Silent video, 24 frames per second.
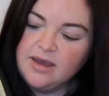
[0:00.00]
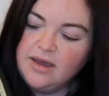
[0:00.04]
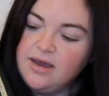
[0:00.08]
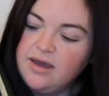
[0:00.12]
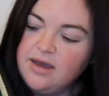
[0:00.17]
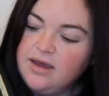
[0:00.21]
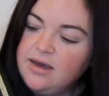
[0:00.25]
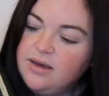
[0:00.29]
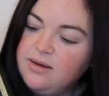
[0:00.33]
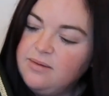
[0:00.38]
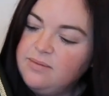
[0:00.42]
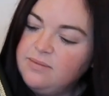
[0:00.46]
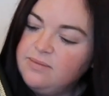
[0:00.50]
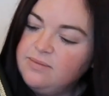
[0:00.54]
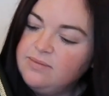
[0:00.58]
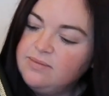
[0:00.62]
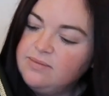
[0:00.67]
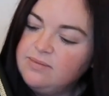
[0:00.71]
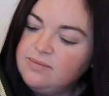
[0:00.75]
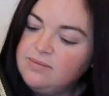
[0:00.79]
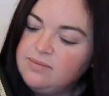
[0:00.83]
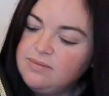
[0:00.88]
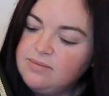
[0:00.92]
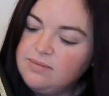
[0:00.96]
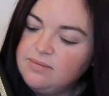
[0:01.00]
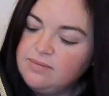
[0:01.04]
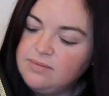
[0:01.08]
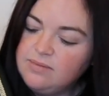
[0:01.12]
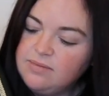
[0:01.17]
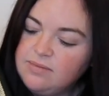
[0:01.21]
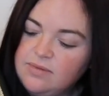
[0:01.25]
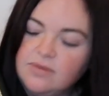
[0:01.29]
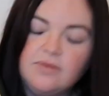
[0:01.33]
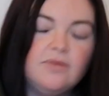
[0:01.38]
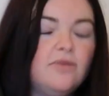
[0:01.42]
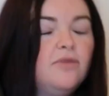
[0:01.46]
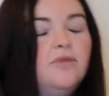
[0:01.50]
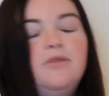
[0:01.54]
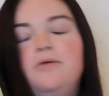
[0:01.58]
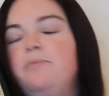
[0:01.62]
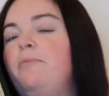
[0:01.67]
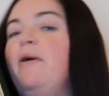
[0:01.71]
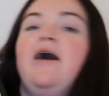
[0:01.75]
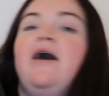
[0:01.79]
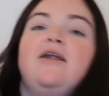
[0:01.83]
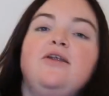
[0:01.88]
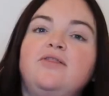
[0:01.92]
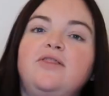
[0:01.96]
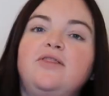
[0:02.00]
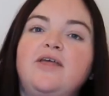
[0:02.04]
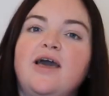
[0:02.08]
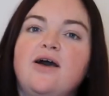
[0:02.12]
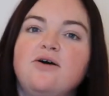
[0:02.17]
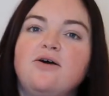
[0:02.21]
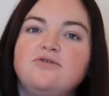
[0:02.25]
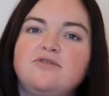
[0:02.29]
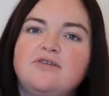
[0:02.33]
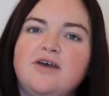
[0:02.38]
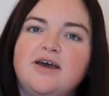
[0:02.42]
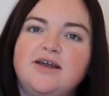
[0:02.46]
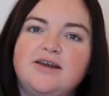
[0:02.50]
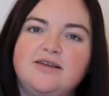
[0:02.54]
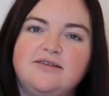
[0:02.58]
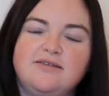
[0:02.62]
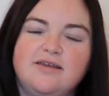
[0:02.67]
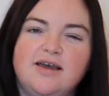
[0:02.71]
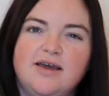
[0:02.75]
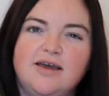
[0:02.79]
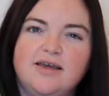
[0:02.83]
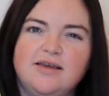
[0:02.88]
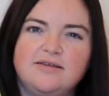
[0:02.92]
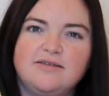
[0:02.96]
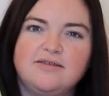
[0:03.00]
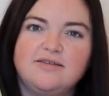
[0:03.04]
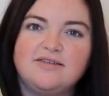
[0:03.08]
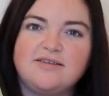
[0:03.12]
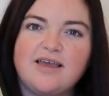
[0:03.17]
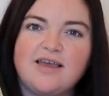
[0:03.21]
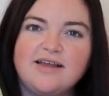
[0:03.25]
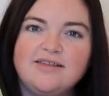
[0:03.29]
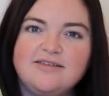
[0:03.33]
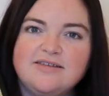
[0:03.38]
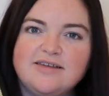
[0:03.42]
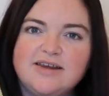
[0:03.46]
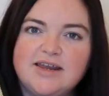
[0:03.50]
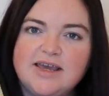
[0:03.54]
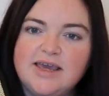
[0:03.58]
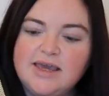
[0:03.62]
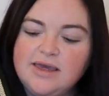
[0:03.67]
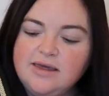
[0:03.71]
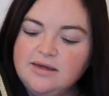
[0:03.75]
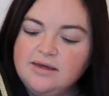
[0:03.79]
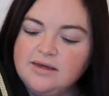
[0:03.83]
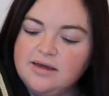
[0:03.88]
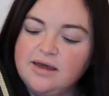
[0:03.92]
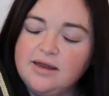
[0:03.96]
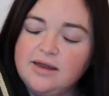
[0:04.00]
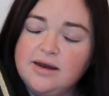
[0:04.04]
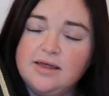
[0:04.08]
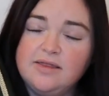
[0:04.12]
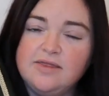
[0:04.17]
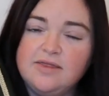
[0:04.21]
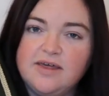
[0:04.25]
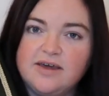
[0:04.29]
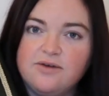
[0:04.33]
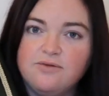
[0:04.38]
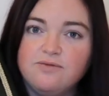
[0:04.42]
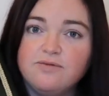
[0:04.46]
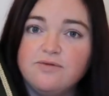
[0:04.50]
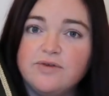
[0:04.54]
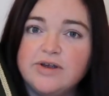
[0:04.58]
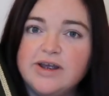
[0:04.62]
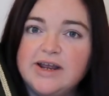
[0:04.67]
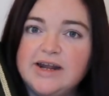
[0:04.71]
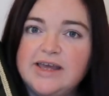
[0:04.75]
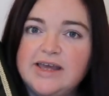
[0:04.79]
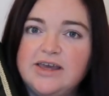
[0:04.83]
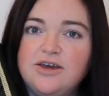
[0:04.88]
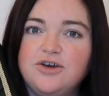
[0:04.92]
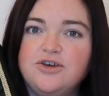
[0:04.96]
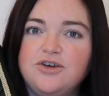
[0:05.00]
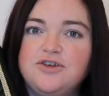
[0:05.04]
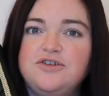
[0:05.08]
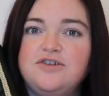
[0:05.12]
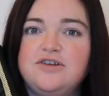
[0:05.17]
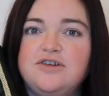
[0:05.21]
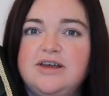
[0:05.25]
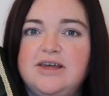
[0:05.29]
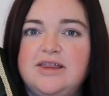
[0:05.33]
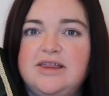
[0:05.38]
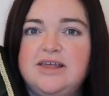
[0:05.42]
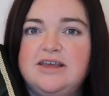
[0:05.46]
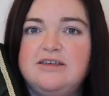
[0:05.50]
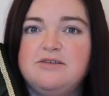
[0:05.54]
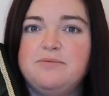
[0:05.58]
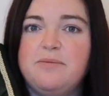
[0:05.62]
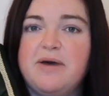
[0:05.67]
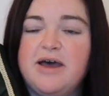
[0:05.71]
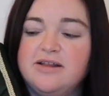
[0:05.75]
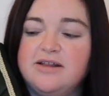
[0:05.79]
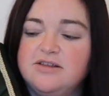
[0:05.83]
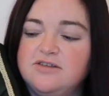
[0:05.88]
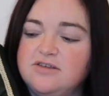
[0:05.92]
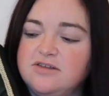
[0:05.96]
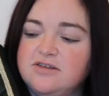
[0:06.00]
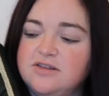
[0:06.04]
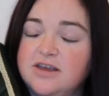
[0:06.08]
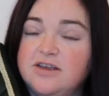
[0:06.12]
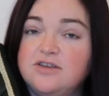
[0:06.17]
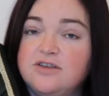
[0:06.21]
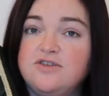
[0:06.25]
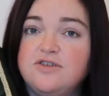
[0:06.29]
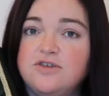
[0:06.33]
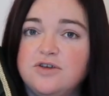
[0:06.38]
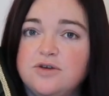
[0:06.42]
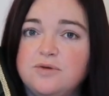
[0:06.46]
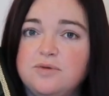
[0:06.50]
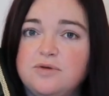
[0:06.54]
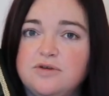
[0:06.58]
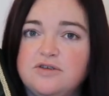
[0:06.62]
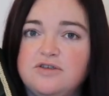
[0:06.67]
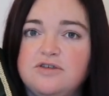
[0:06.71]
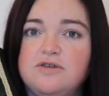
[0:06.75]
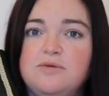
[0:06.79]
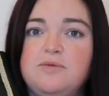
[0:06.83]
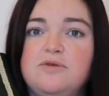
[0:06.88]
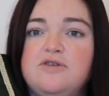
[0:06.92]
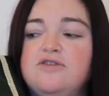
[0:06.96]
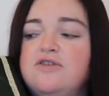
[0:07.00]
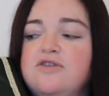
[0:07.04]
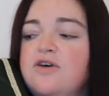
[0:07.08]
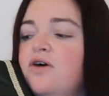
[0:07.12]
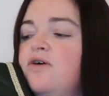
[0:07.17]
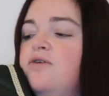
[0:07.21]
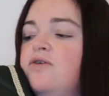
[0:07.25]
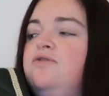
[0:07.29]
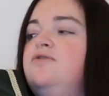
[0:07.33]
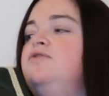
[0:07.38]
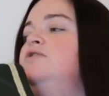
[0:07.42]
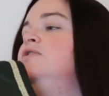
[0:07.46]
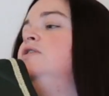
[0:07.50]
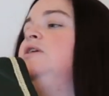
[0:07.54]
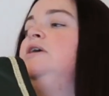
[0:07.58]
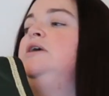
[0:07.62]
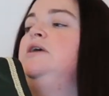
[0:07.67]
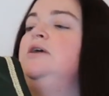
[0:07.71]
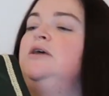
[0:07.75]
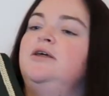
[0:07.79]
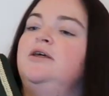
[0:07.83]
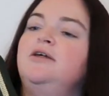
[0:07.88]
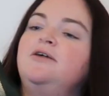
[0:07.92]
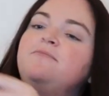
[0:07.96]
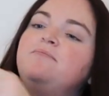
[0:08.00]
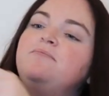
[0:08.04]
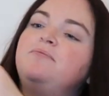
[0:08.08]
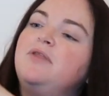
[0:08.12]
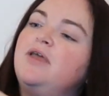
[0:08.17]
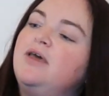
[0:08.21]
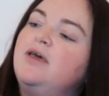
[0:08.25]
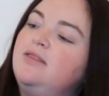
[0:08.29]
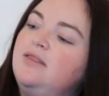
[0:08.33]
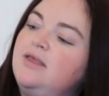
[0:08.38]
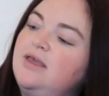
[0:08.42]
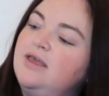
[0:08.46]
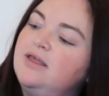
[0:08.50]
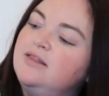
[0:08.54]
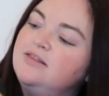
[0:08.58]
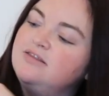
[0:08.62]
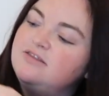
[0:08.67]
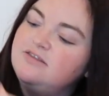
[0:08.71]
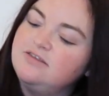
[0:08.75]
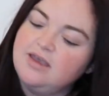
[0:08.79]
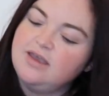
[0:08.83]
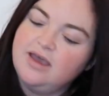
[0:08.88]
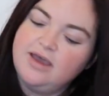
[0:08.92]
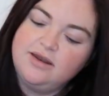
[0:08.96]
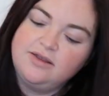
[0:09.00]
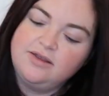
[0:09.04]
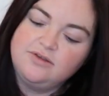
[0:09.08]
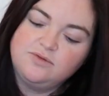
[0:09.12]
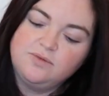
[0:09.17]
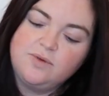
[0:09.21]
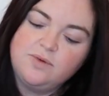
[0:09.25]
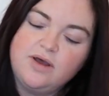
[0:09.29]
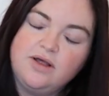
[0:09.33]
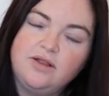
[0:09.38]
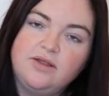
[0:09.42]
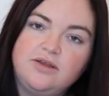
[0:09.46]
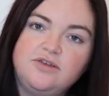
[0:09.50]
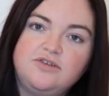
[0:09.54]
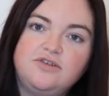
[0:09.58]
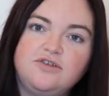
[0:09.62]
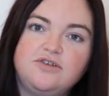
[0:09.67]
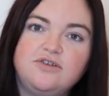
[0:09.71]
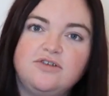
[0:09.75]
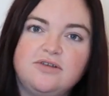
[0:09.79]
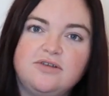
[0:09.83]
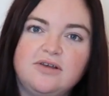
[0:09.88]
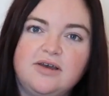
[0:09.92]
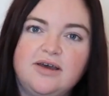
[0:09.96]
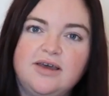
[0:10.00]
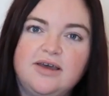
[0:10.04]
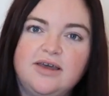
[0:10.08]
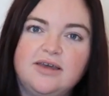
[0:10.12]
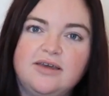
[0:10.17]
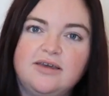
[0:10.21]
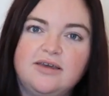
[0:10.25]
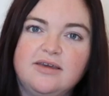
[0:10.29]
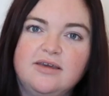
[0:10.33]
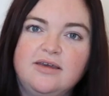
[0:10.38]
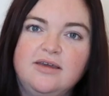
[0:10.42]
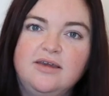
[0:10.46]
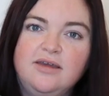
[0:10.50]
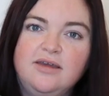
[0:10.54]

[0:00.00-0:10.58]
The pad on the outside is like satiny, and they're really cushiony, these pads, so they're super, super soft. And the inside as well is just like,